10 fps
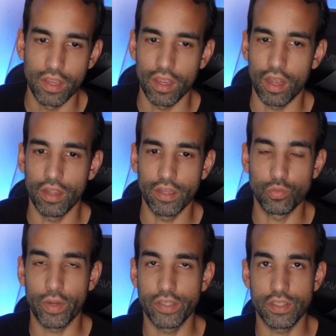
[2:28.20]
It's
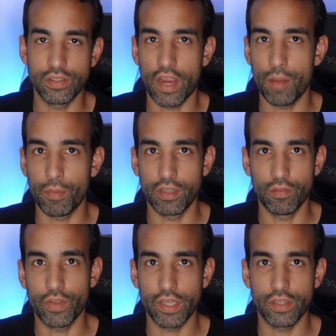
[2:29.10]
wasting time on the
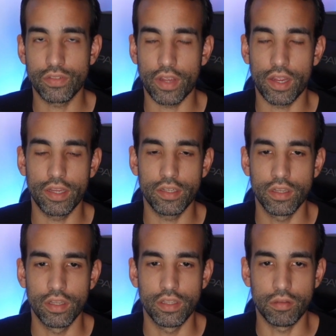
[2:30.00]
NVIDIA side,
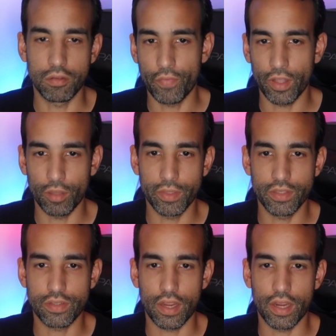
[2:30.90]
the development
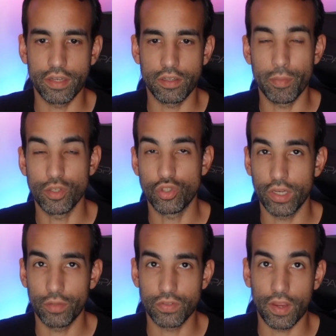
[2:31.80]
side, the
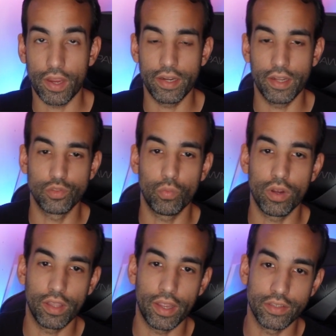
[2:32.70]
administrative side, as
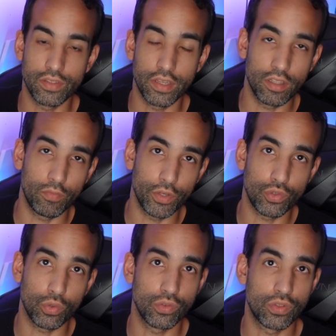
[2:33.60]
well as the
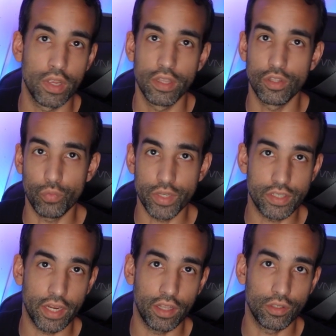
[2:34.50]
individuals, the
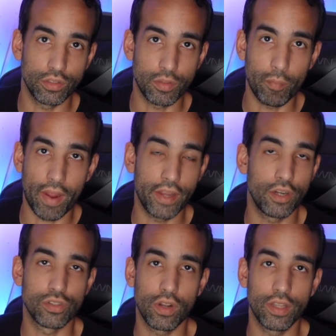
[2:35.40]
retailers, the
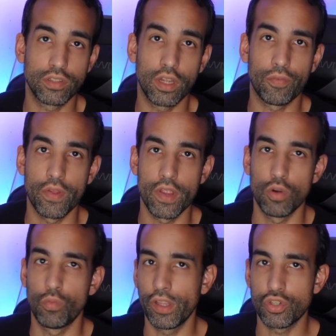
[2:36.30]
miners, and all that stuff,
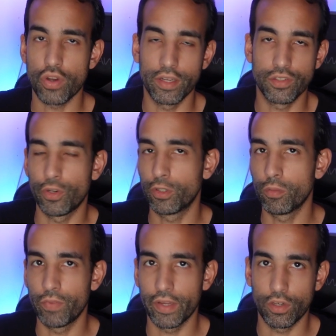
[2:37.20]
really trying to
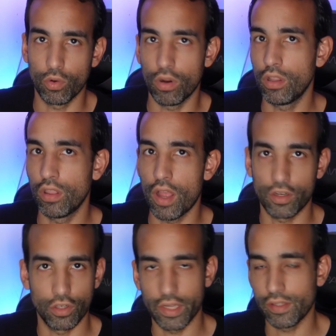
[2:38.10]
circumvent or unlock
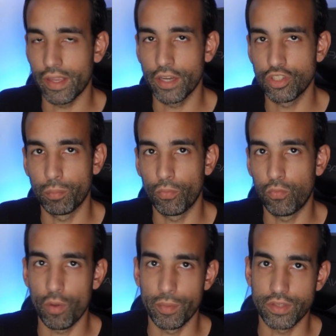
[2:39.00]
or get that extra
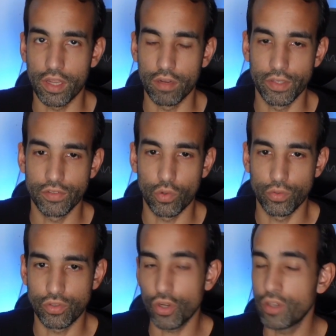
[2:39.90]
performance out of it. So
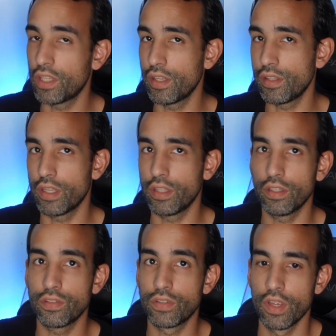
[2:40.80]
it's good that they did
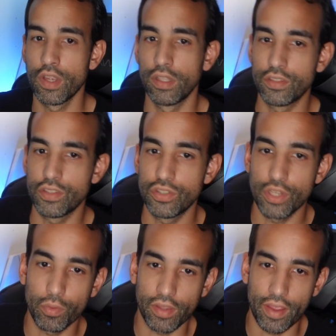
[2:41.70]
this. Let's just see
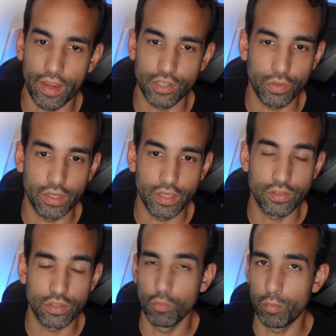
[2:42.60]
what the hash rate
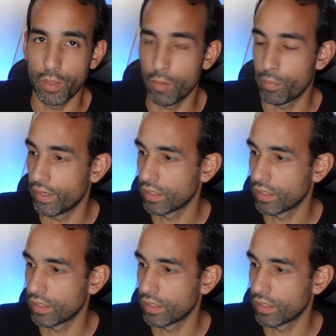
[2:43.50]
is, and we'll be right back.